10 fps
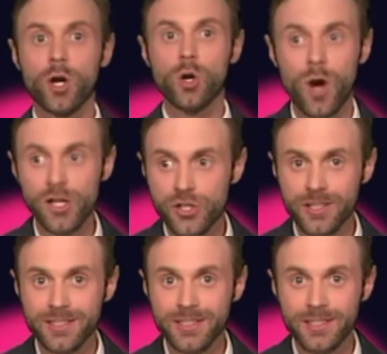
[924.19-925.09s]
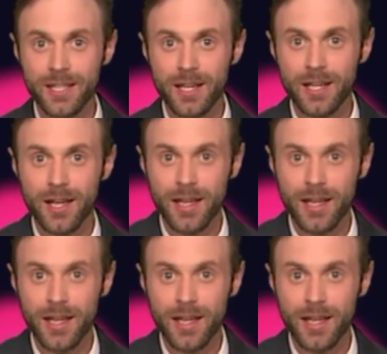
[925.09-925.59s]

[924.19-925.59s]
4 questions